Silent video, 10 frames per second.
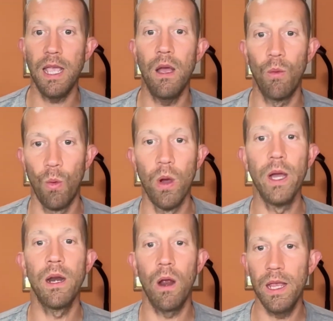
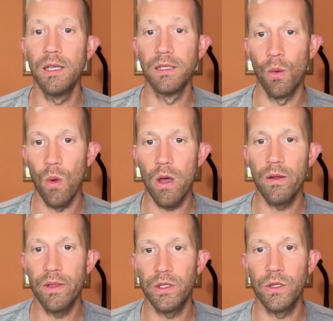One is the water
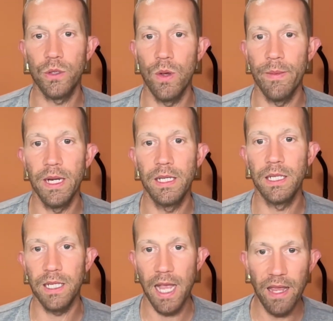that you're swimming in
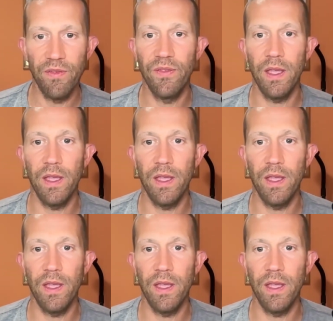safe?